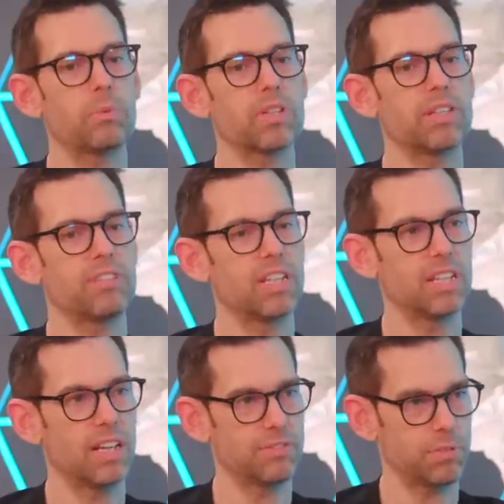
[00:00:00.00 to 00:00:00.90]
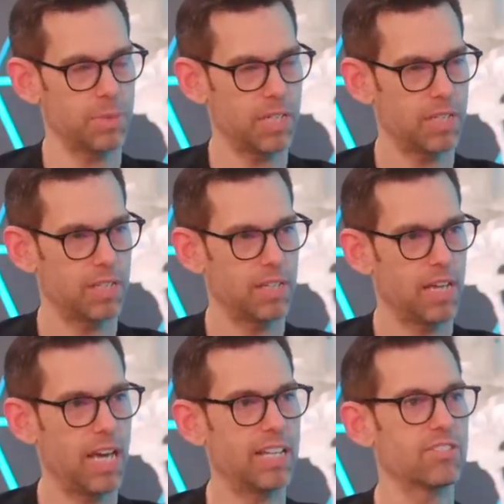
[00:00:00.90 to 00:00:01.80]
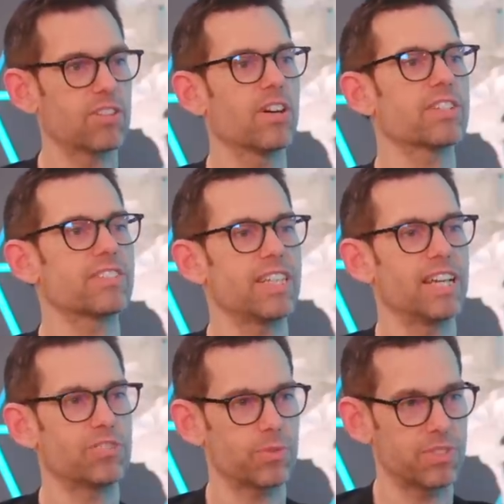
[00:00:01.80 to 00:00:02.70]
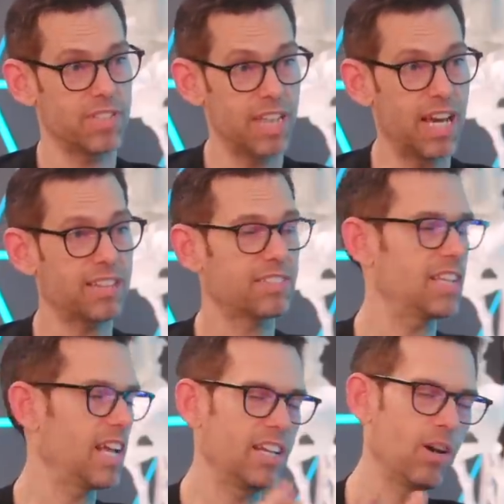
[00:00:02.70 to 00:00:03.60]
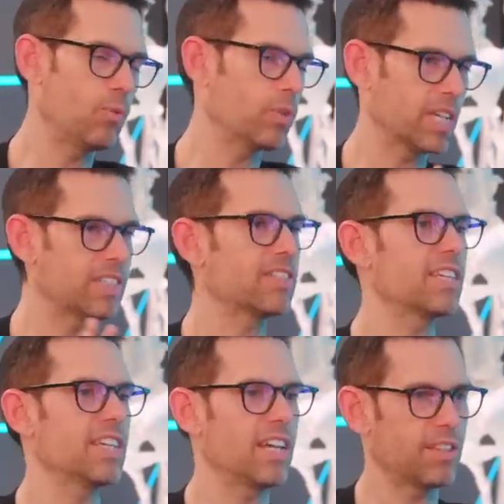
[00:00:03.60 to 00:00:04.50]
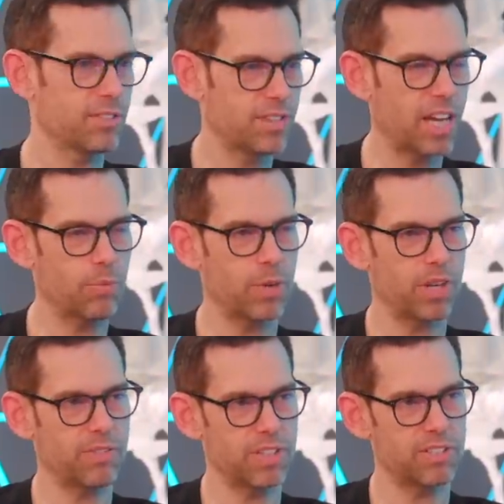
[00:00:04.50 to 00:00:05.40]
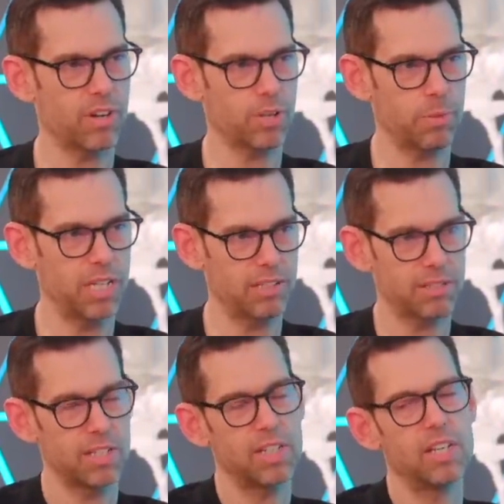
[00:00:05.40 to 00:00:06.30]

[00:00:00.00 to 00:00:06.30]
I believe that he loves me? And as long as the answer is yes, then I know we'll get to the other side of whatever this argument is.